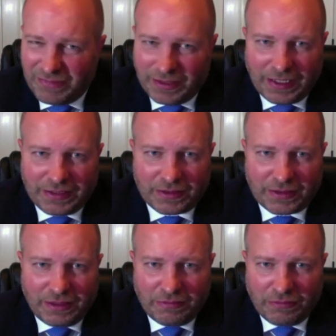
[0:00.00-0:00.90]
that
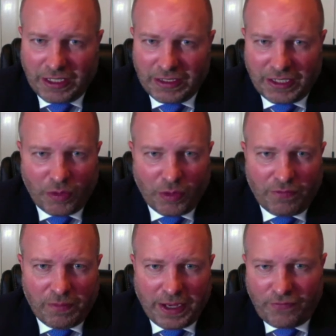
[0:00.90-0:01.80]
can range anywhere
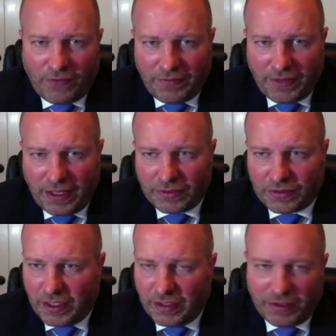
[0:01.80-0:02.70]
from $85
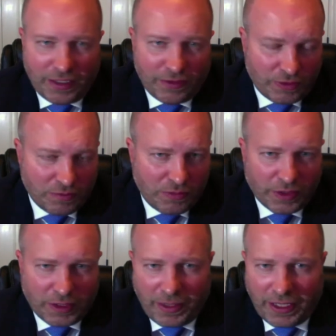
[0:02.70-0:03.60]
to $100 or
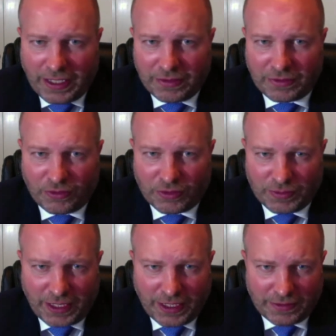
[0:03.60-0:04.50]
more, depending on the
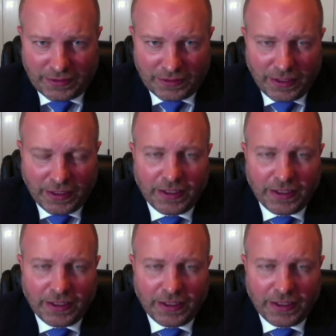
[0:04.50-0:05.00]
circumstances.